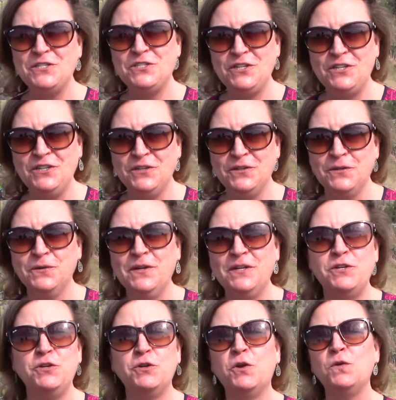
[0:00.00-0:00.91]
to you
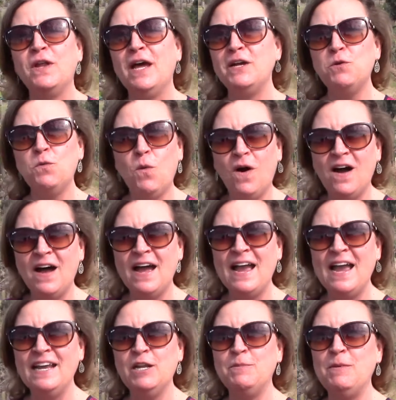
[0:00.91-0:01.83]
and you don't like
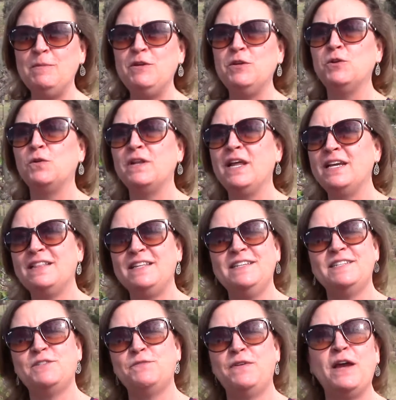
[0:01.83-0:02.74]
wine and maybe you don't like
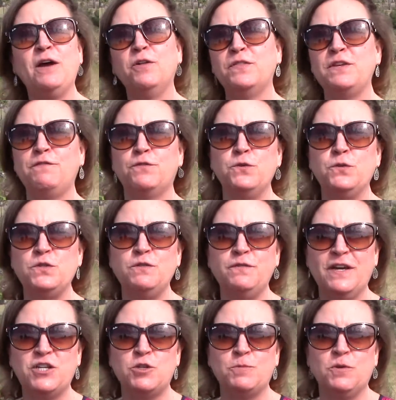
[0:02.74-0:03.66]
these healthy fruits and
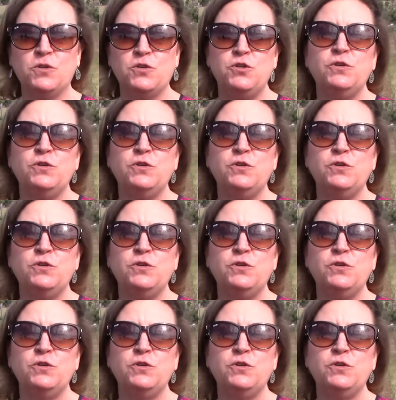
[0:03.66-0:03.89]
vegetables,